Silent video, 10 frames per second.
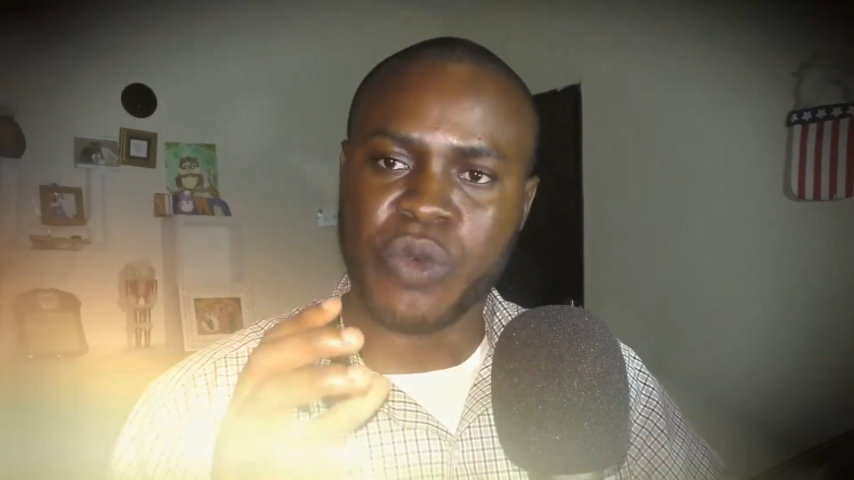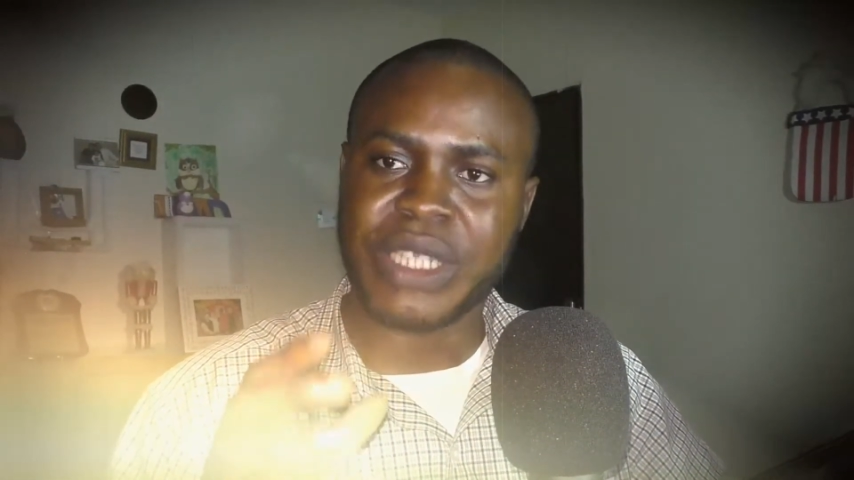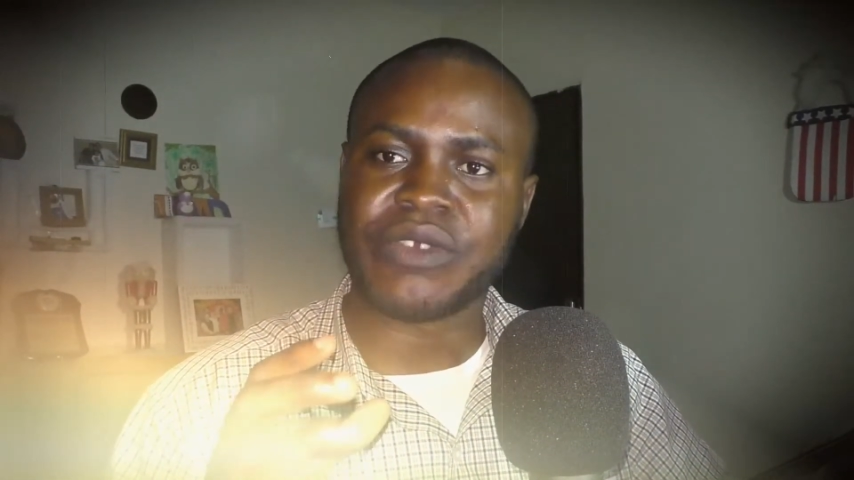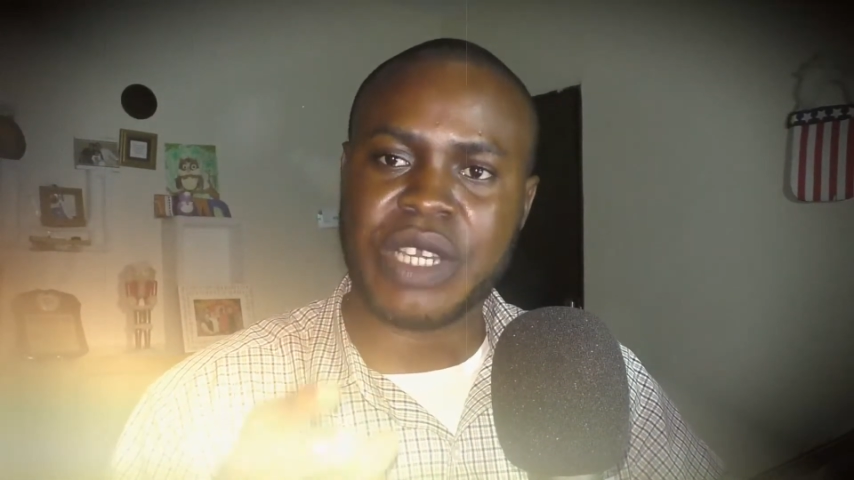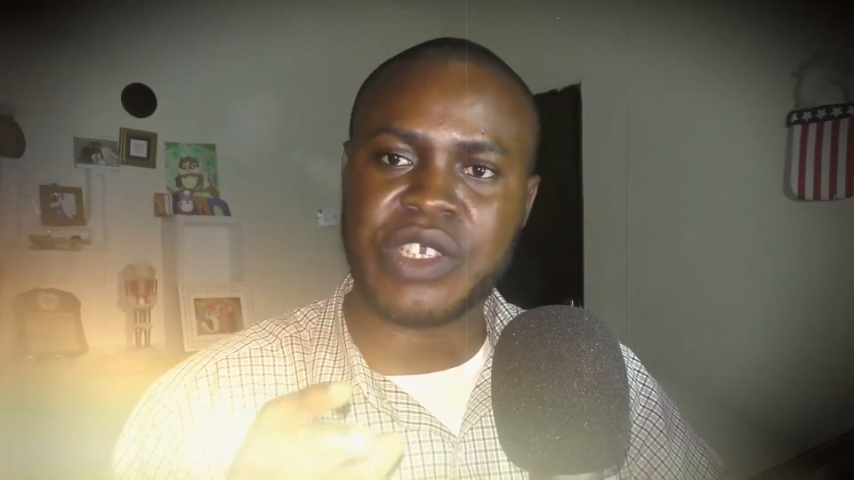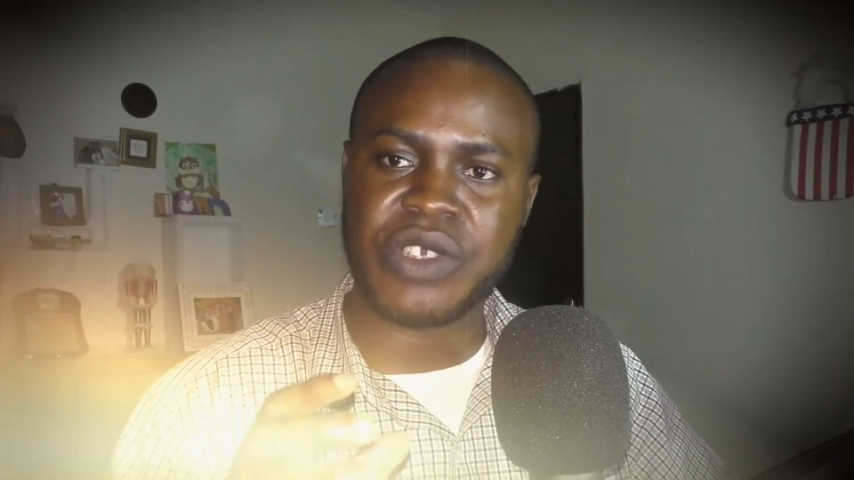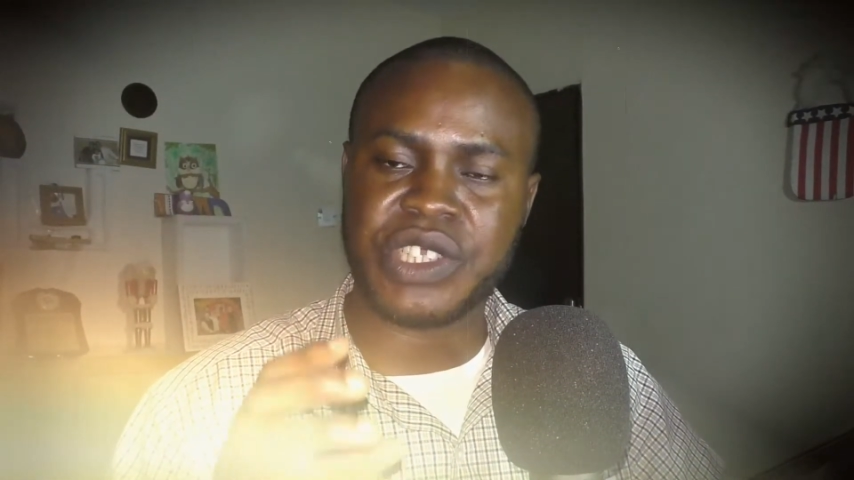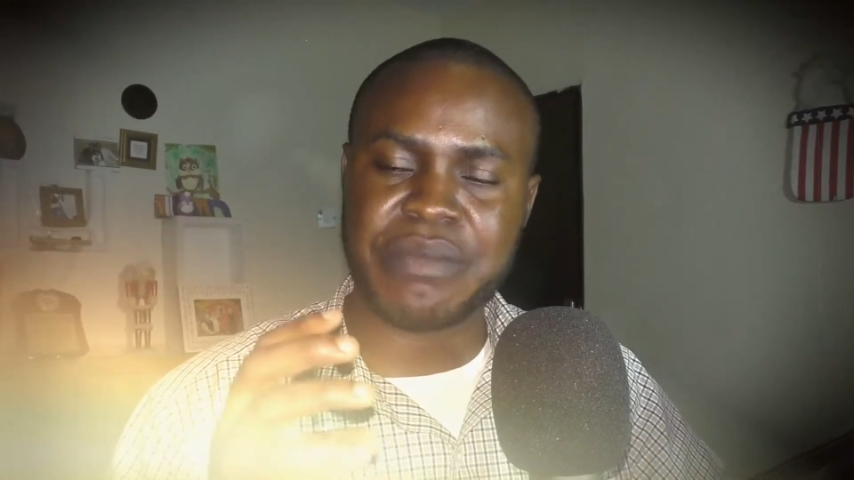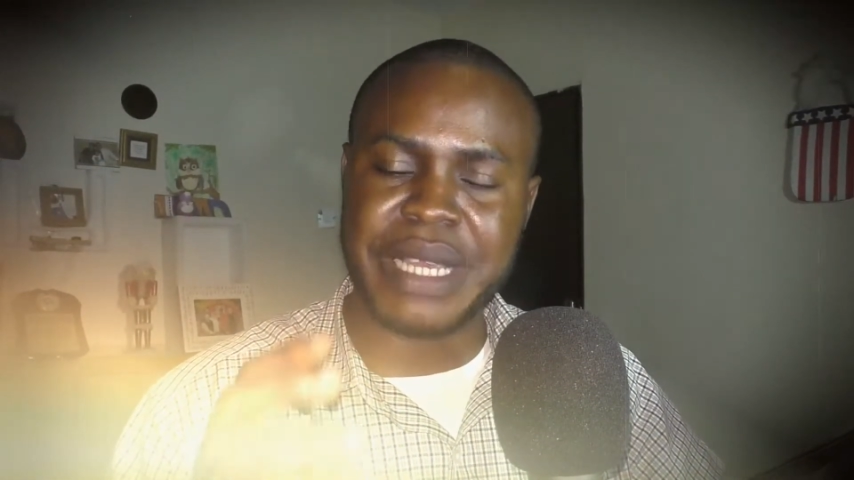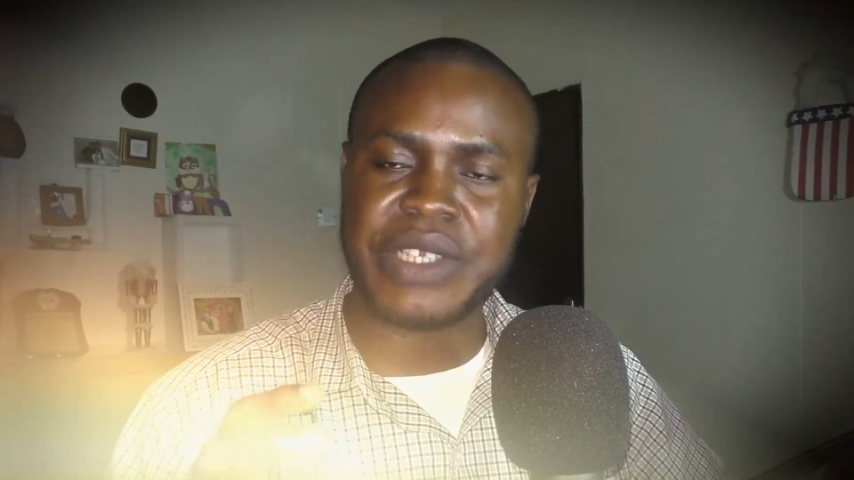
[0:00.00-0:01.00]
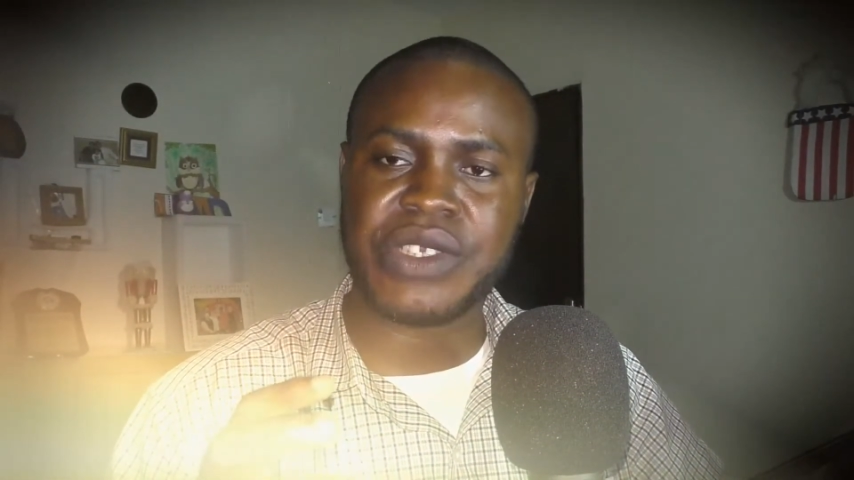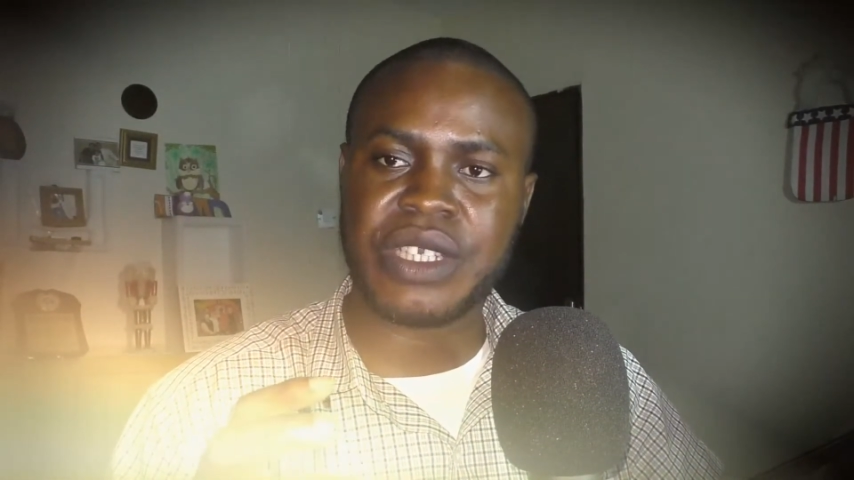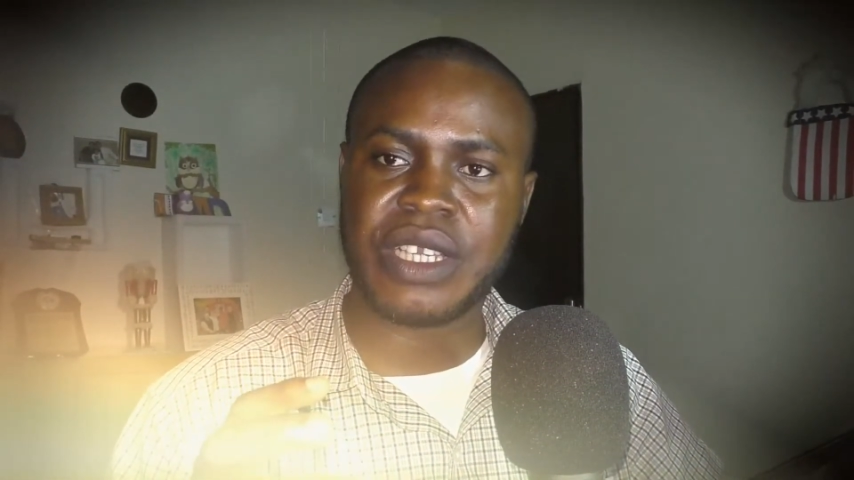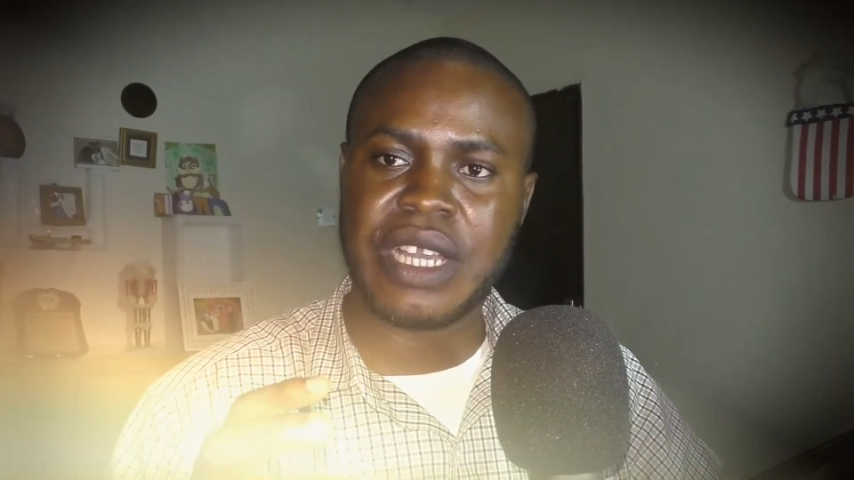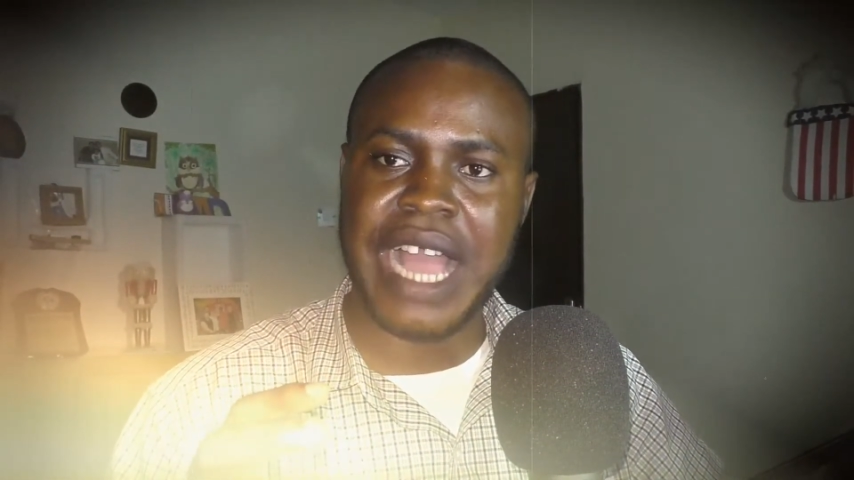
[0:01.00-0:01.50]
what resurrection means.
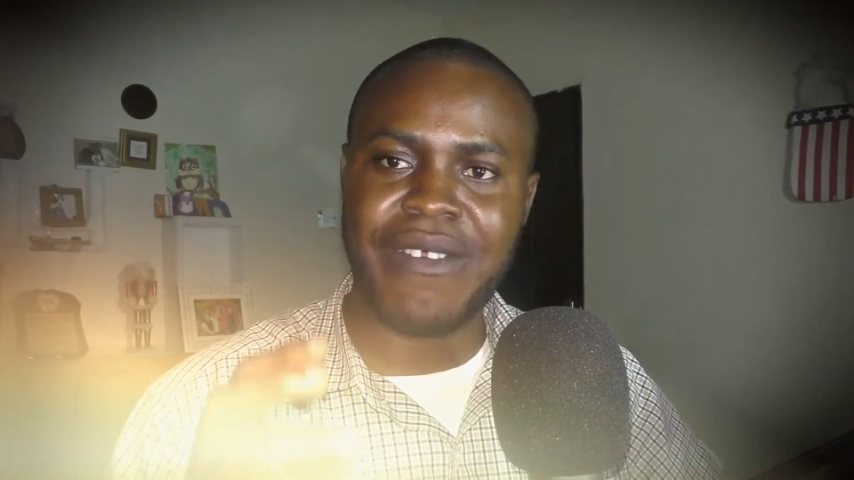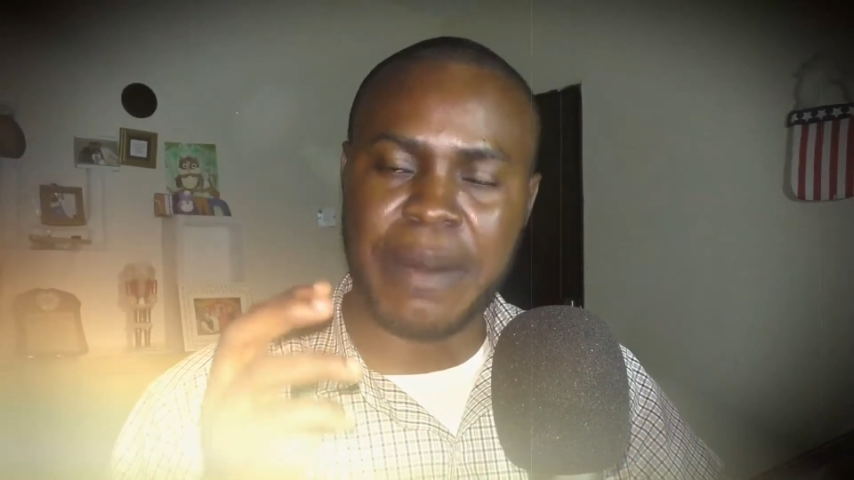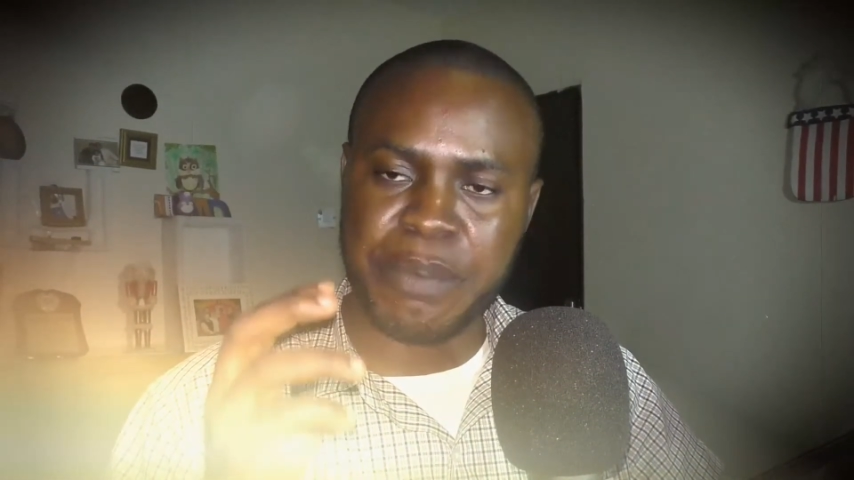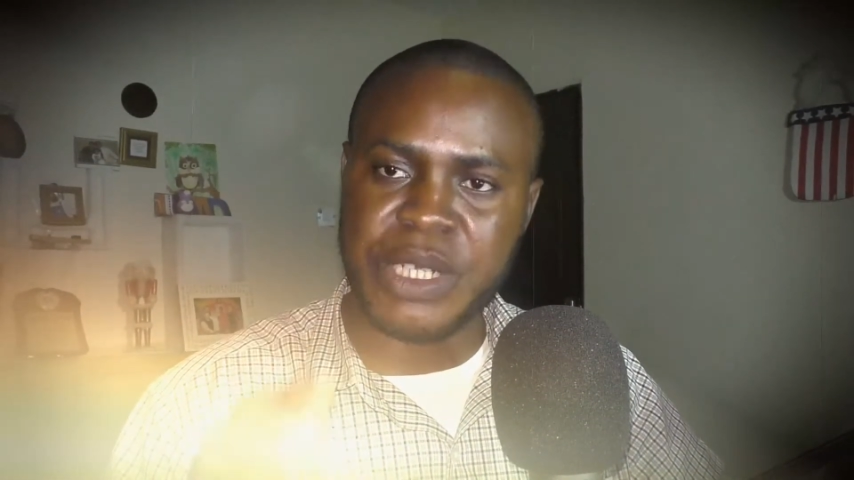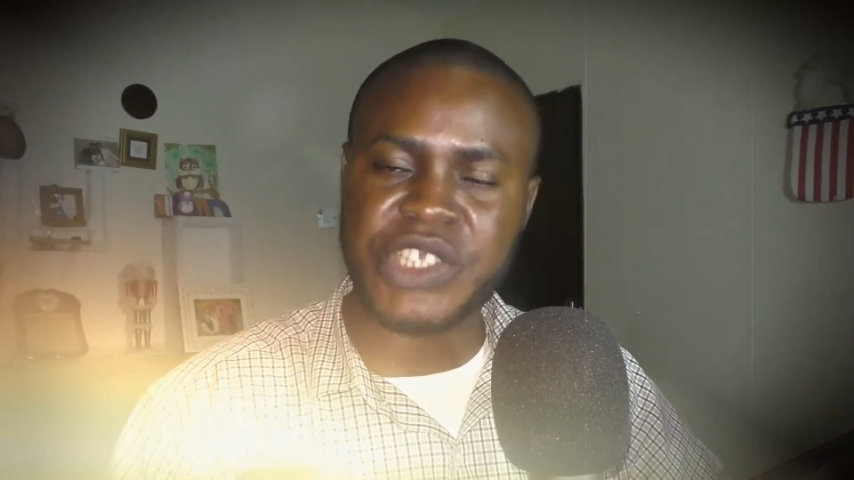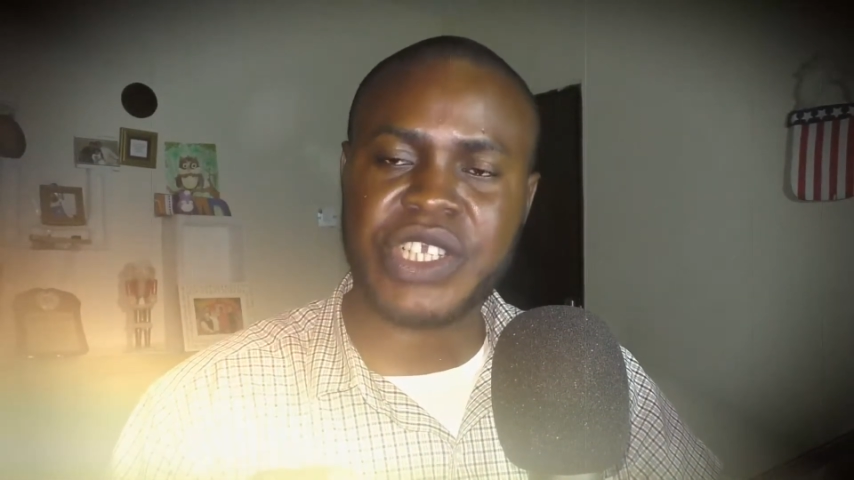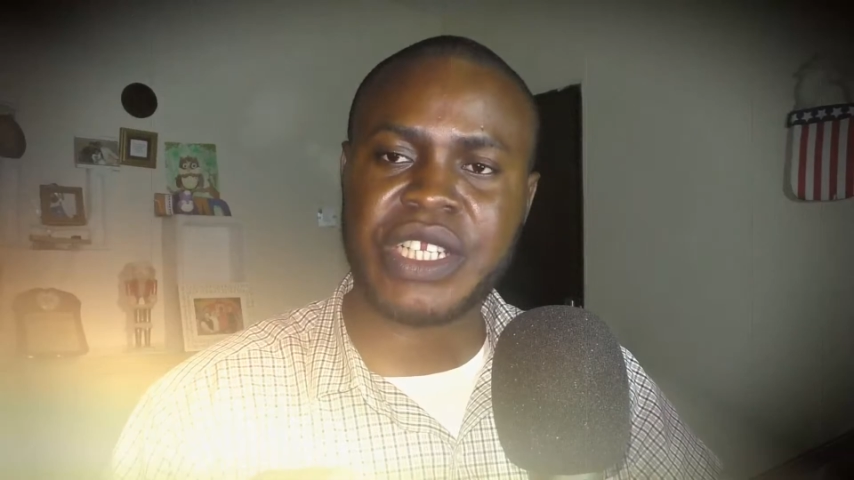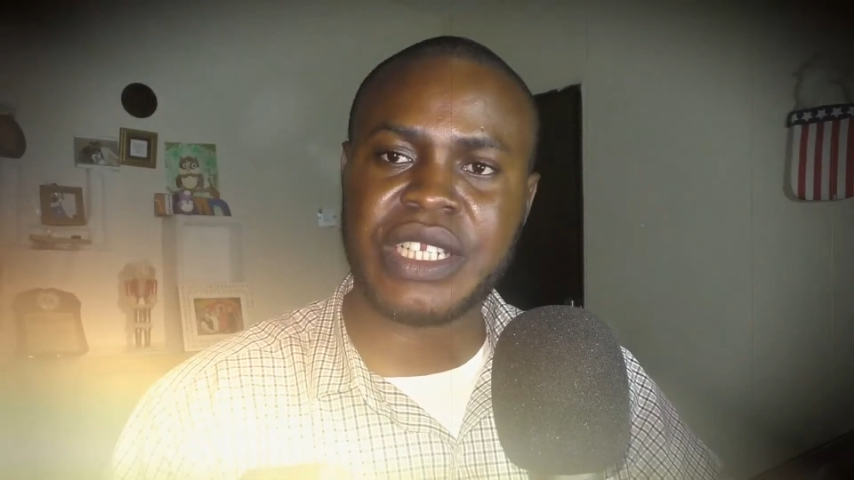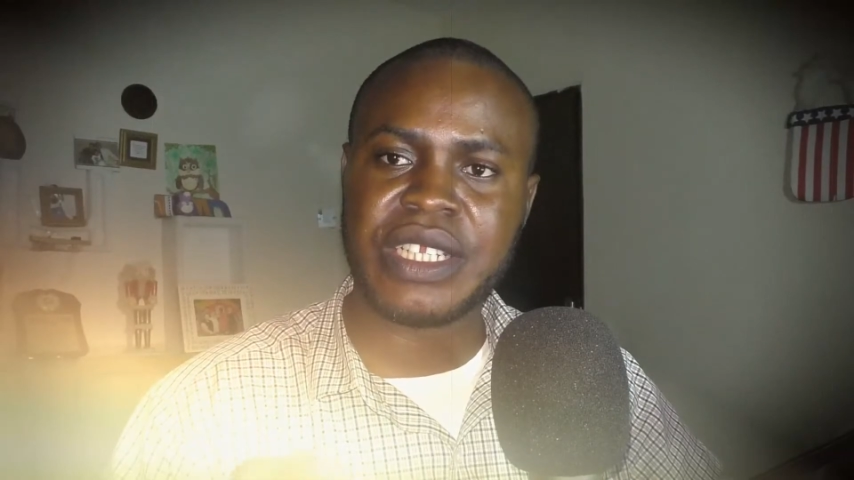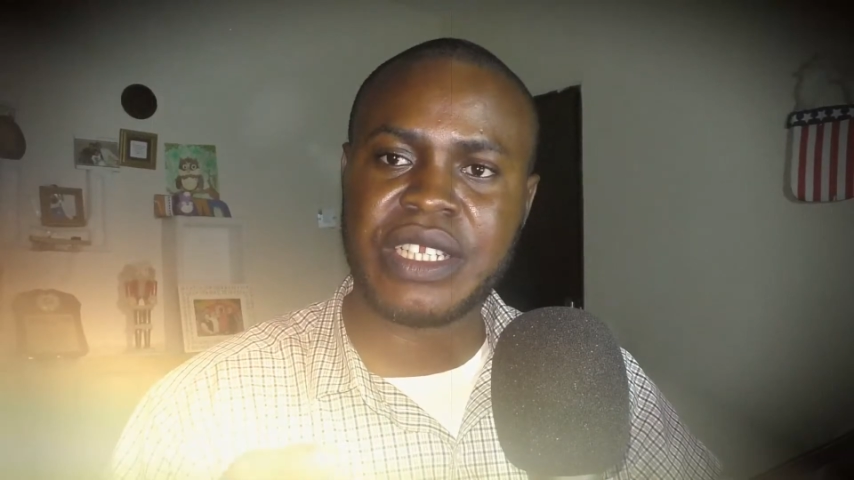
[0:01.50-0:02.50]
Resurrection